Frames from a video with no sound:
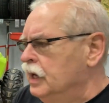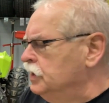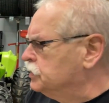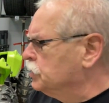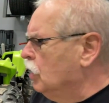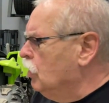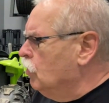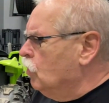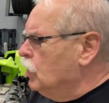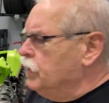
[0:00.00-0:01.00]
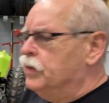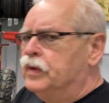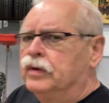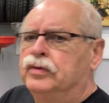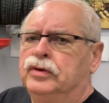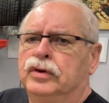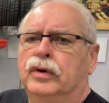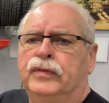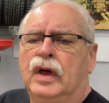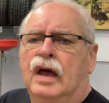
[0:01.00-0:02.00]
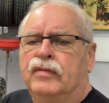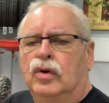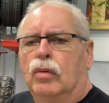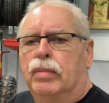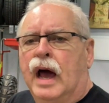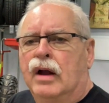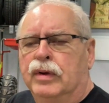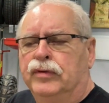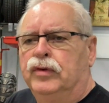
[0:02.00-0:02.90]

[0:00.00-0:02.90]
So one of the things you do if you have the old batteries,